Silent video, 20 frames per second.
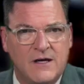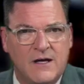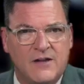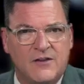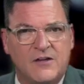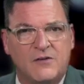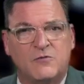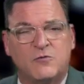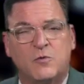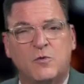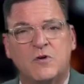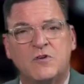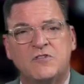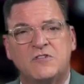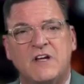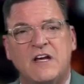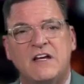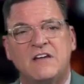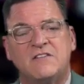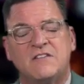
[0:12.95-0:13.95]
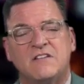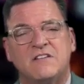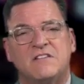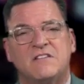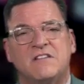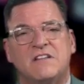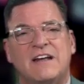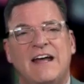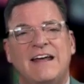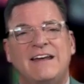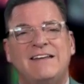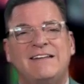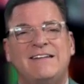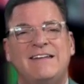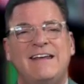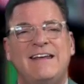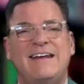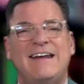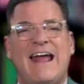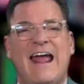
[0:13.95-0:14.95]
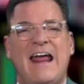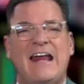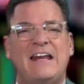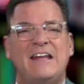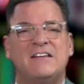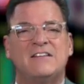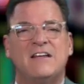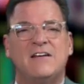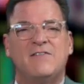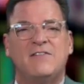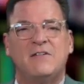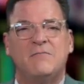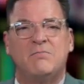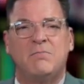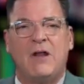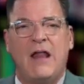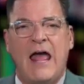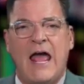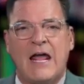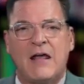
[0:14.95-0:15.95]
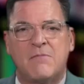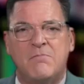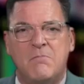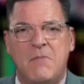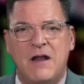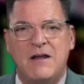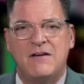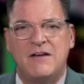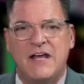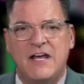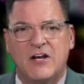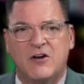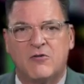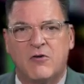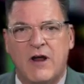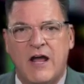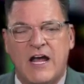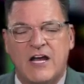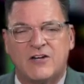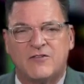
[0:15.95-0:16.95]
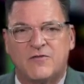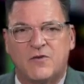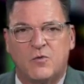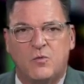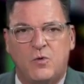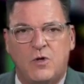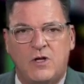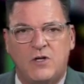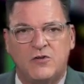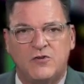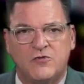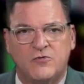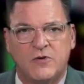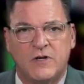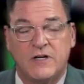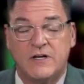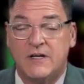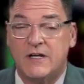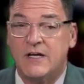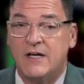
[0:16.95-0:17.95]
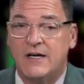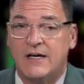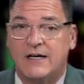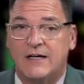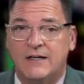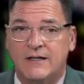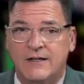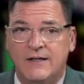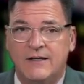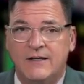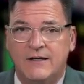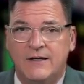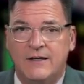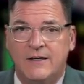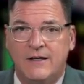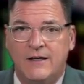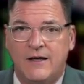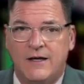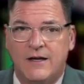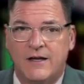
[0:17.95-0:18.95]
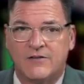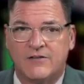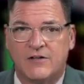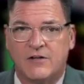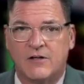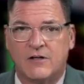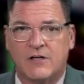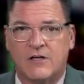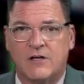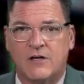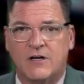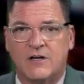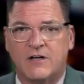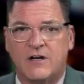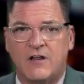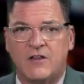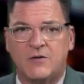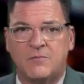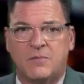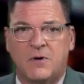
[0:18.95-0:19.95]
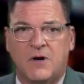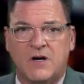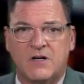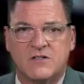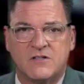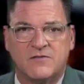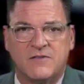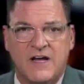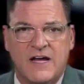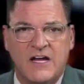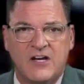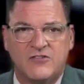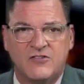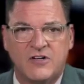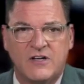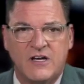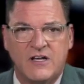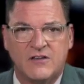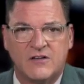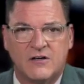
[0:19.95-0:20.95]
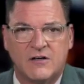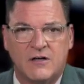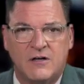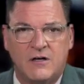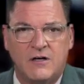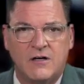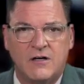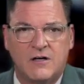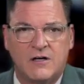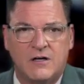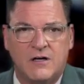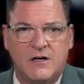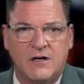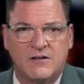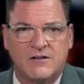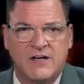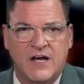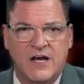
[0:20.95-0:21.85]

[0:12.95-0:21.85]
on its worst day since the 1987 Black Monday crash for Wall Street. Yeah, it isn't looking good in other parts of Asia either. Hong Kong,